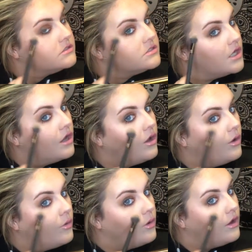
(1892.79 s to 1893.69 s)

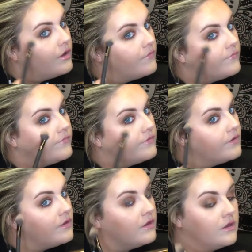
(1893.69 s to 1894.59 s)
So
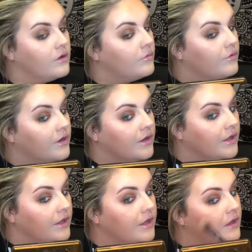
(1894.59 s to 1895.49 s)
we're
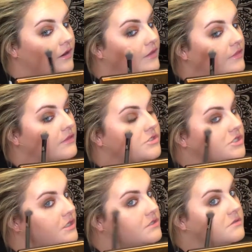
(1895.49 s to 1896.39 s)
gonna hit the
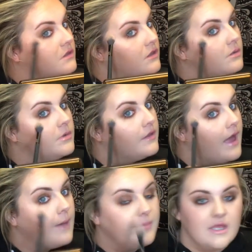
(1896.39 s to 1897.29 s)
cheeks with a little bit of
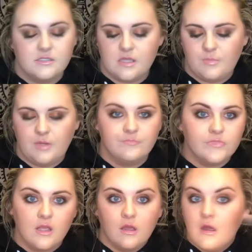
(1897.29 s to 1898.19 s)
that. Plus, I mean,
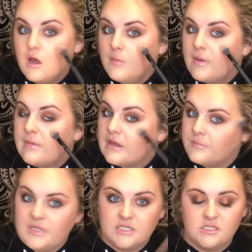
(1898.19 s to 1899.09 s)
my
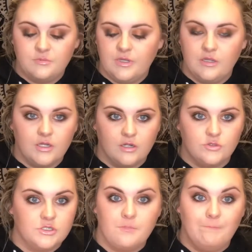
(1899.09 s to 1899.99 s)
makeup needs to be, you know,
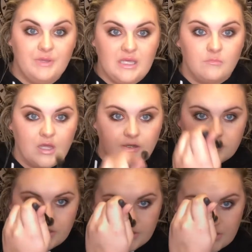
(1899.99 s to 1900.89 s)
just
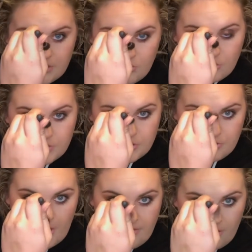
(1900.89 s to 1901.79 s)
beaming to sit at home and do
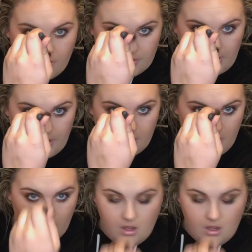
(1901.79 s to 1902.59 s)
nothing all night.